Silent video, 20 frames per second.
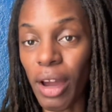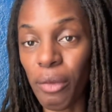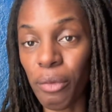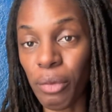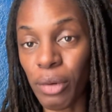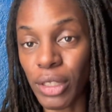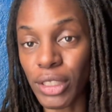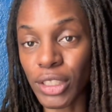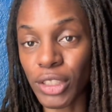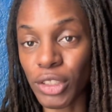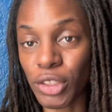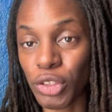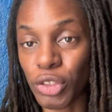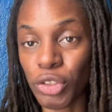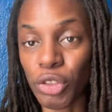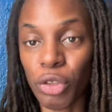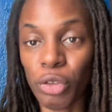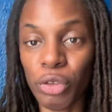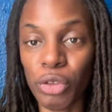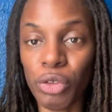want to
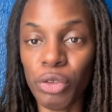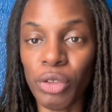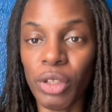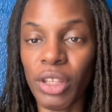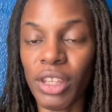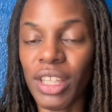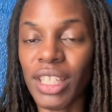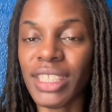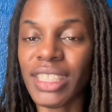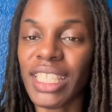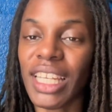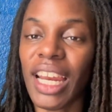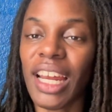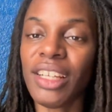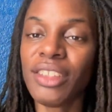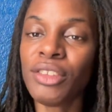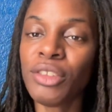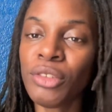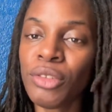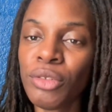show you the things that I
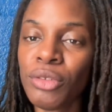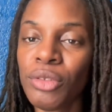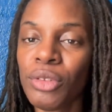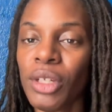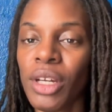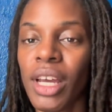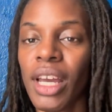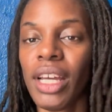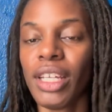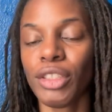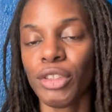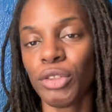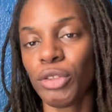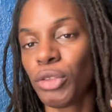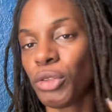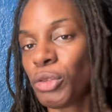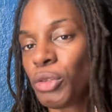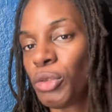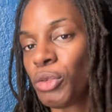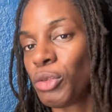do
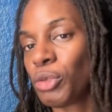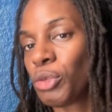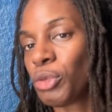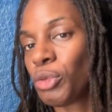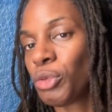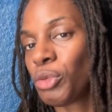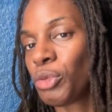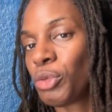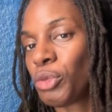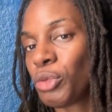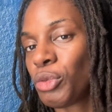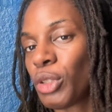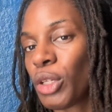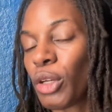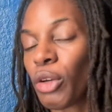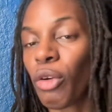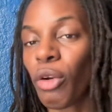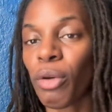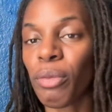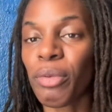to
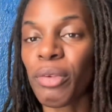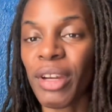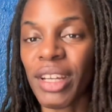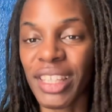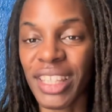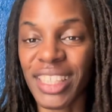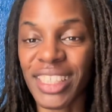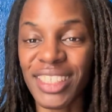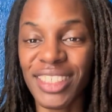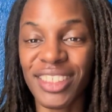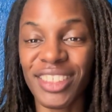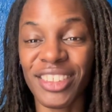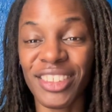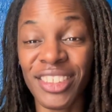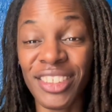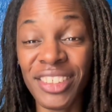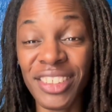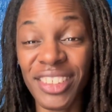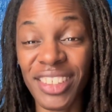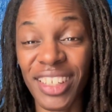incorporate this
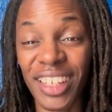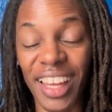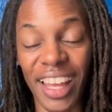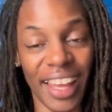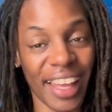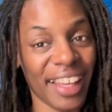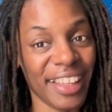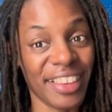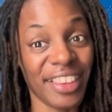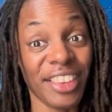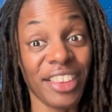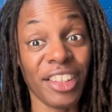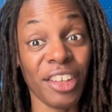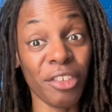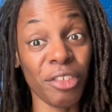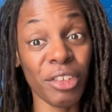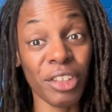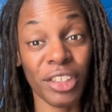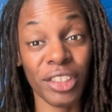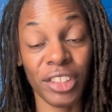look. I love
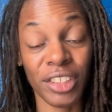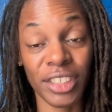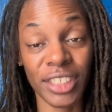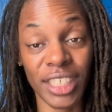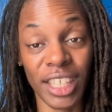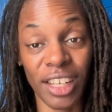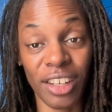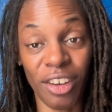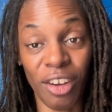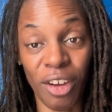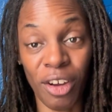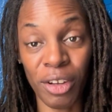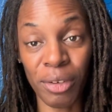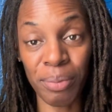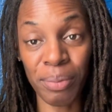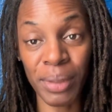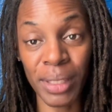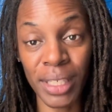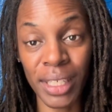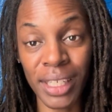what it looks like on
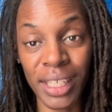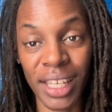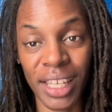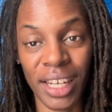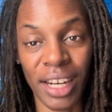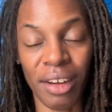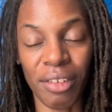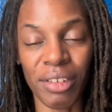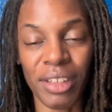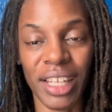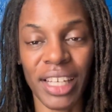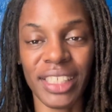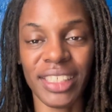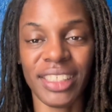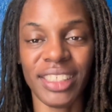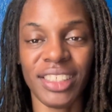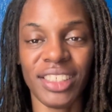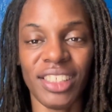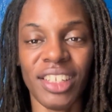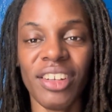me, and I would like to
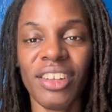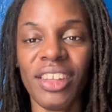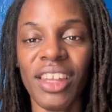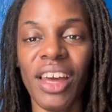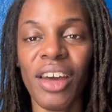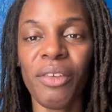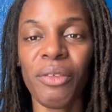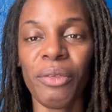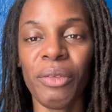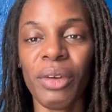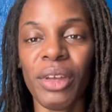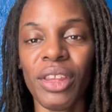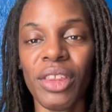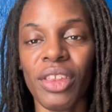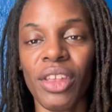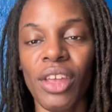share that with